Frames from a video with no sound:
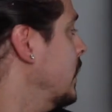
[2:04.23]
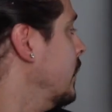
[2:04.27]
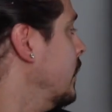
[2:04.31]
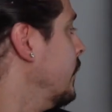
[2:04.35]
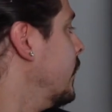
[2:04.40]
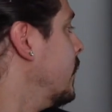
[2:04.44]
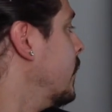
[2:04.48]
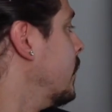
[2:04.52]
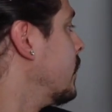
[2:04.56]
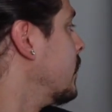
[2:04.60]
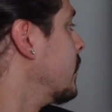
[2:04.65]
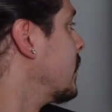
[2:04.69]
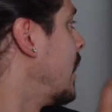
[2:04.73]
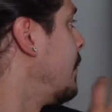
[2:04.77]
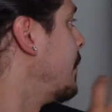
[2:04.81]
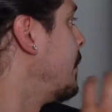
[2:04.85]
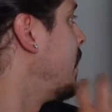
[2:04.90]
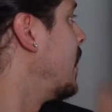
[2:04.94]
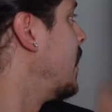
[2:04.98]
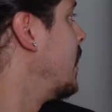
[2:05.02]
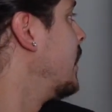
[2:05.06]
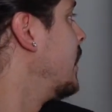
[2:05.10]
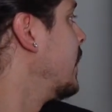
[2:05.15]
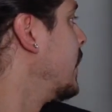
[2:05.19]
The
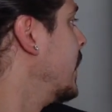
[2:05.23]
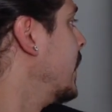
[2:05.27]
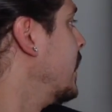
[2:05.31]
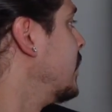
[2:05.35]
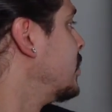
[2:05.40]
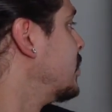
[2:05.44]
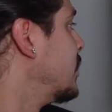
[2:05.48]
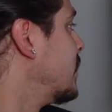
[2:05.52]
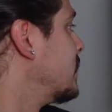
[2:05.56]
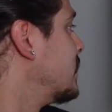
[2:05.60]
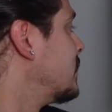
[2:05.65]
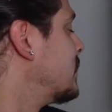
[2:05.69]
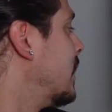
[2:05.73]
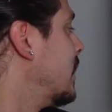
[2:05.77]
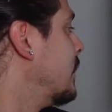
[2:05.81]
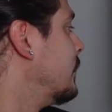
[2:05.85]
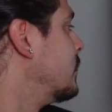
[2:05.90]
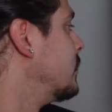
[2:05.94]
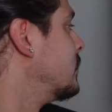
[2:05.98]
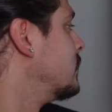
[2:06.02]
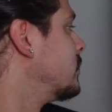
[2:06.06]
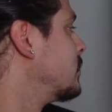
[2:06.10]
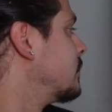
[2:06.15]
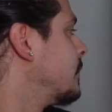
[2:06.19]
Yamaha
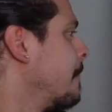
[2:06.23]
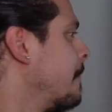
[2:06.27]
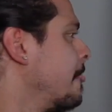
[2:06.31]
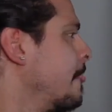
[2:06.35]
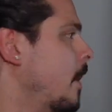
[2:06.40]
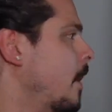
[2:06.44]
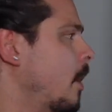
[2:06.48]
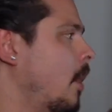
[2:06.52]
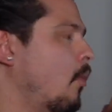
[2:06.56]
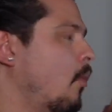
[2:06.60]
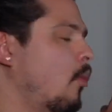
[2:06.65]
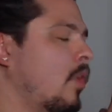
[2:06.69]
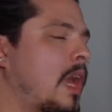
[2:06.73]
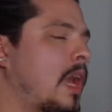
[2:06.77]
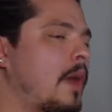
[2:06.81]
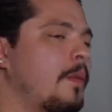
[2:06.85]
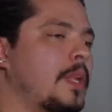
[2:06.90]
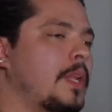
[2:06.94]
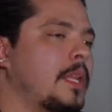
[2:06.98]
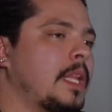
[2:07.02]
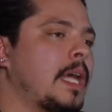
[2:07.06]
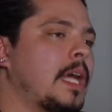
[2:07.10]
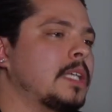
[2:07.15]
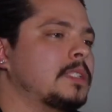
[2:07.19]
HS7's are what I
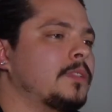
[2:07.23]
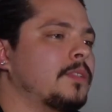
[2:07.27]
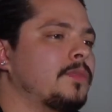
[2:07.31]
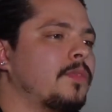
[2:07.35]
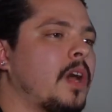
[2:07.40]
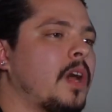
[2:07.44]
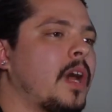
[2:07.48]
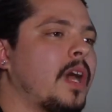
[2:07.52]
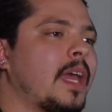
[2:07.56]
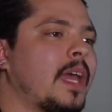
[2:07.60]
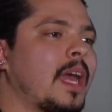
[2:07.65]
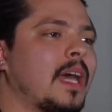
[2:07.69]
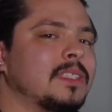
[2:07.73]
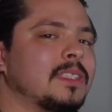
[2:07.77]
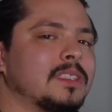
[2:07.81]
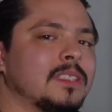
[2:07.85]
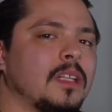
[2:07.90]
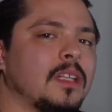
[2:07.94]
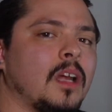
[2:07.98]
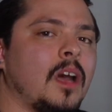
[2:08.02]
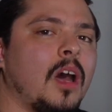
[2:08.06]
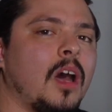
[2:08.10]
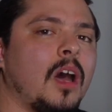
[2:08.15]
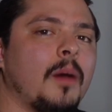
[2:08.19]
would classify as
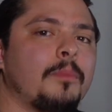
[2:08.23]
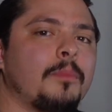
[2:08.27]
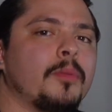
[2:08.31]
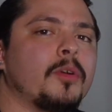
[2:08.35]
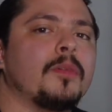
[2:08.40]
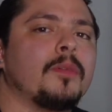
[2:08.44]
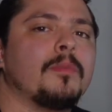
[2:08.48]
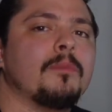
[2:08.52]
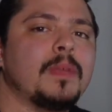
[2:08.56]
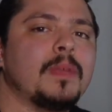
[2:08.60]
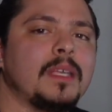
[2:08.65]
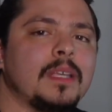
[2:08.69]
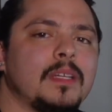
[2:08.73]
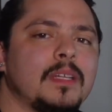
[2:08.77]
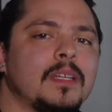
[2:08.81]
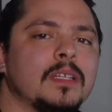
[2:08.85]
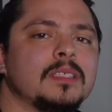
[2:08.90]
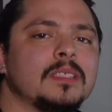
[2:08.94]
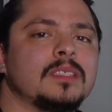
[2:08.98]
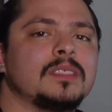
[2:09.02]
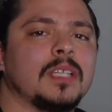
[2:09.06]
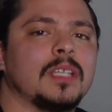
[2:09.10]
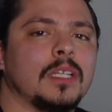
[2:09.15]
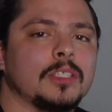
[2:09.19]
an upper
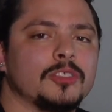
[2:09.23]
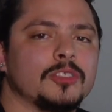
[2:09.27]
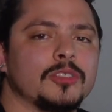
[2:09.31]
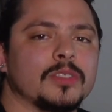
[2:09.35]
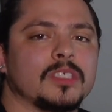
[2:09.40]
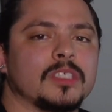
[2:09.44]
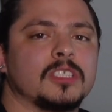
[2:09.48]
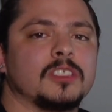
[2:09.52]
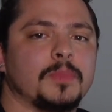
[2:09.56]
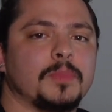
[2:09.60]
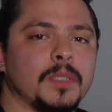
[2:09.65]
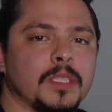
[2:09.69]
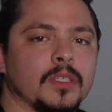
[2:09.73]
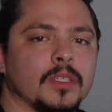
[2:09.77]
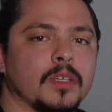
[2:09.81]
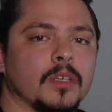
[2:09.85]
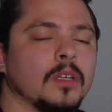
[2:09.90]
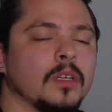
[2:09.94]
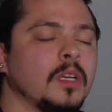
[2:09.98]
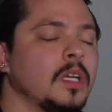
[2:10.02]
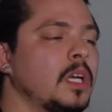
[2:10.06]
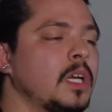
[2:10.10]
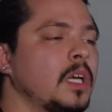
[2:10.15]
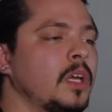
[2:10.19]
mid-centric speaker.